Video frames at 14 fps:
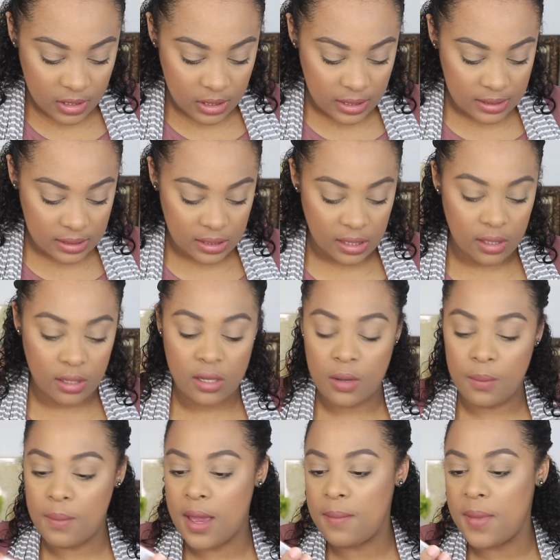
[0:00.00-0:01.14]
let's see.
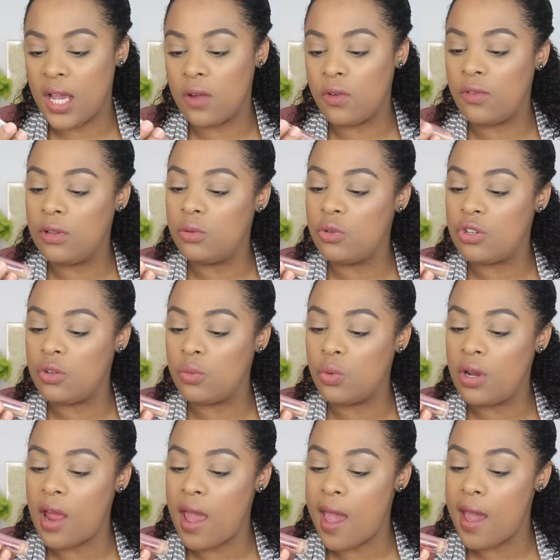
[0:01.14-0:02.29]
My Makeup Revolution
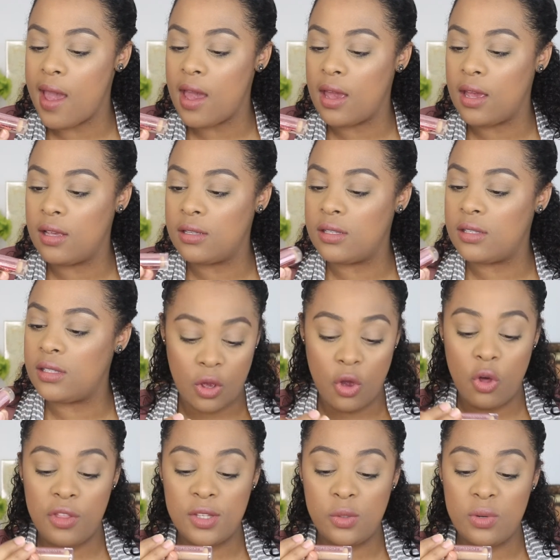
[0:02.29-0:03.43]
one has,
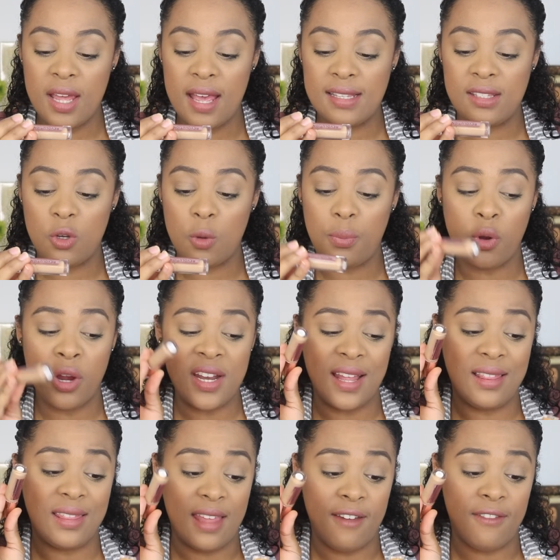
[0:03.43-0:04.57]
oh, this one has
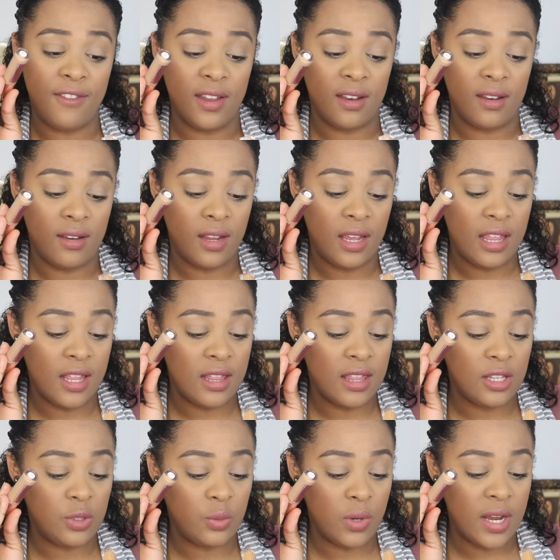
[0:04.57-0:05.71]
0.11. And then
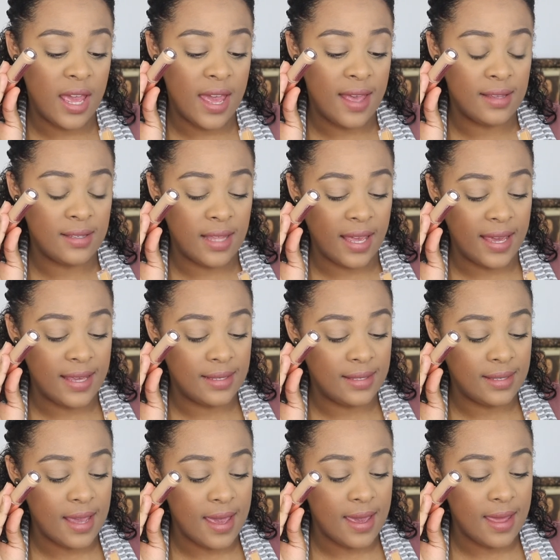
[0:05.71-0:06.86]
this one has, like I
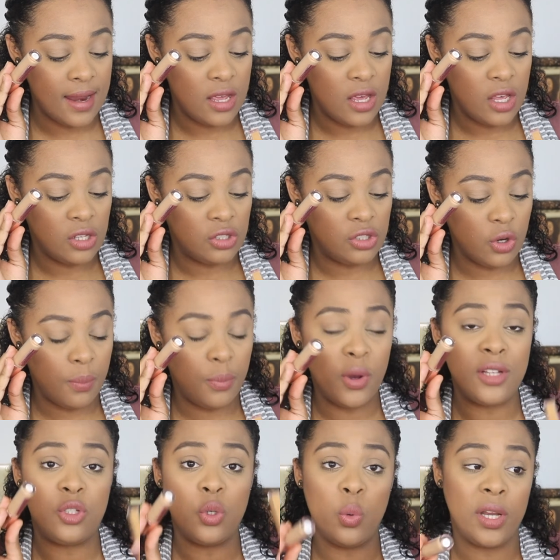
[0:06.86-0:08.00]
said,
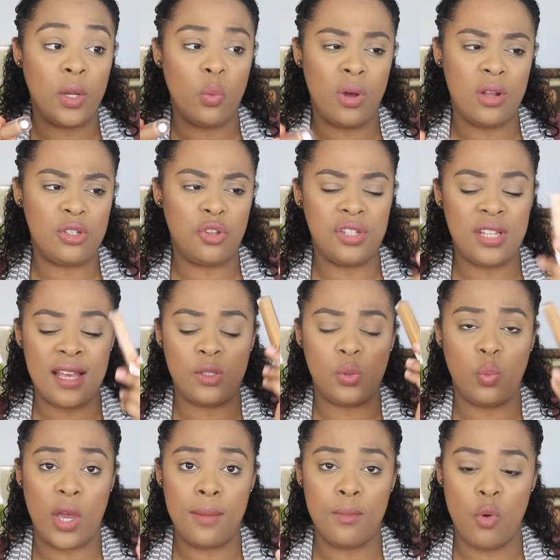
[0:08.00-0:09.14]
0.21 so this
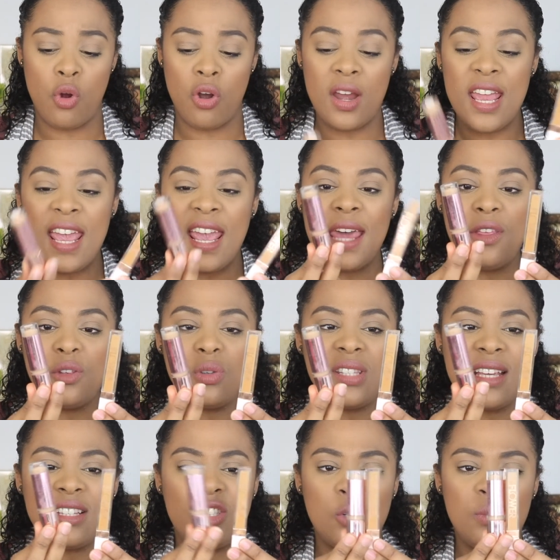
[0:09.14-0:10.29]
has way more and this was
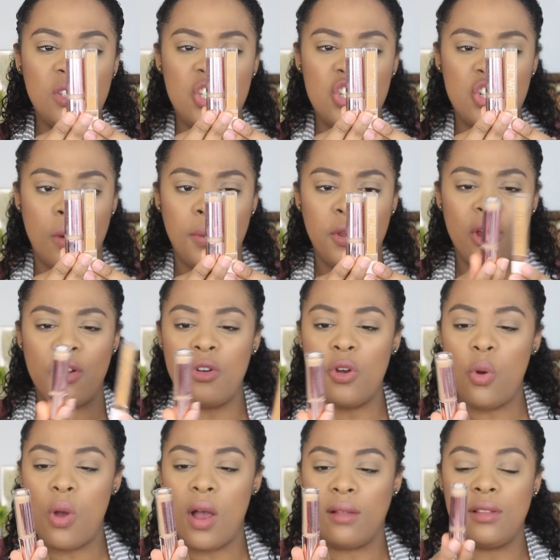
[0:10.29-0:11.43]
like so much chubbier I don't
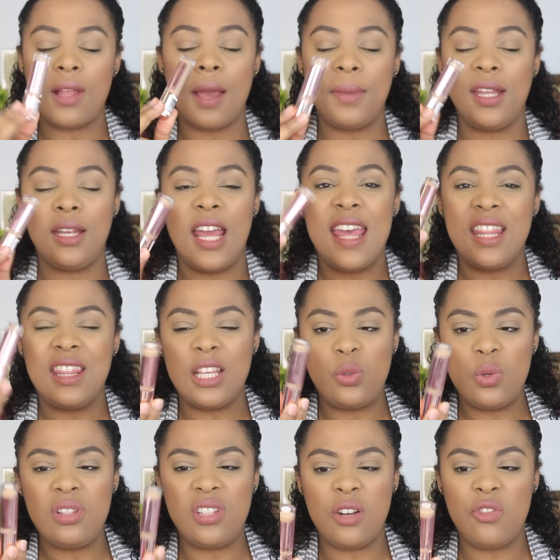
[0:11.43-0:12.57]
know I mean this
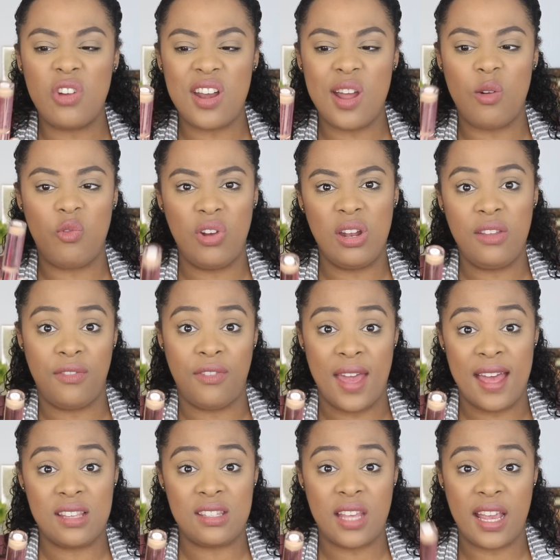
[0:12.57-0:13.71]
one did run out really
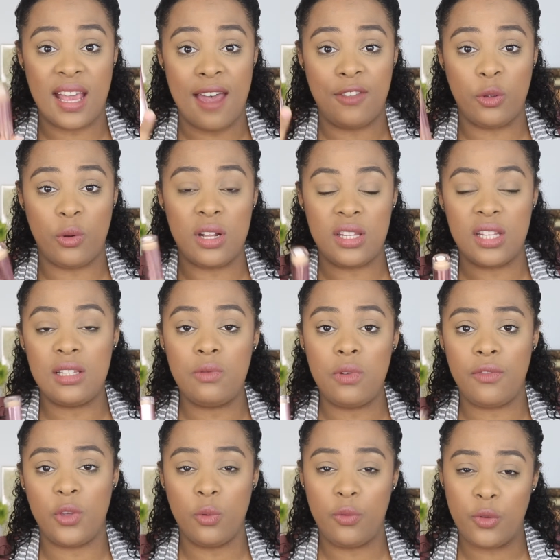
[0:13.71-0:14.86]
fast like after I did the
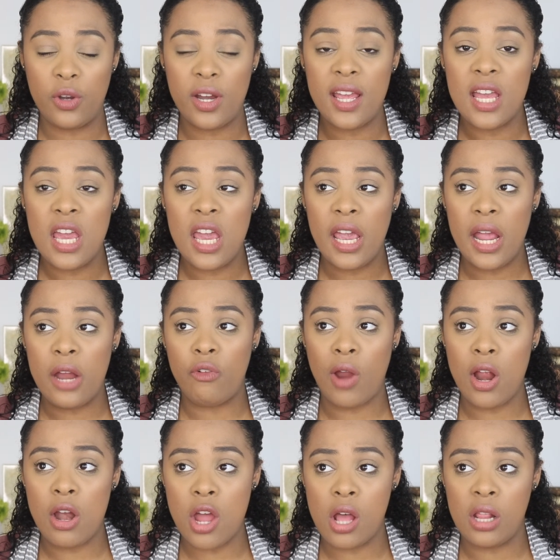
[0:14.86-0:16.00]
review for it it
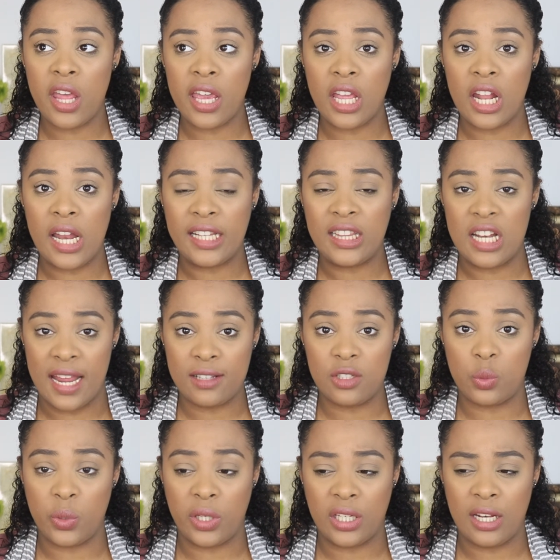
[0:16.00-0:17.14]
ran out like like the
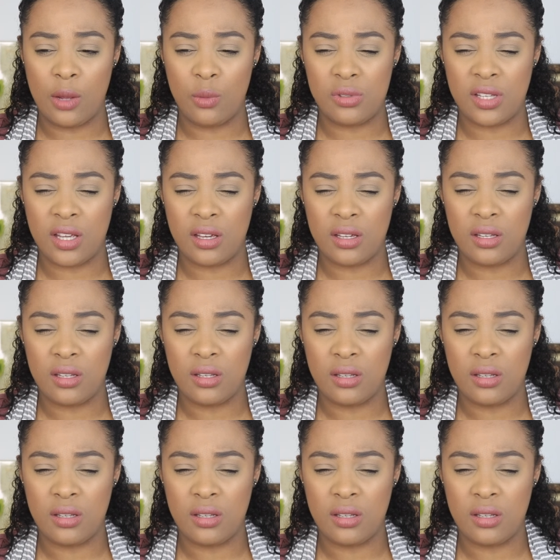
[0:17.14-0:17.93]
next week and I was like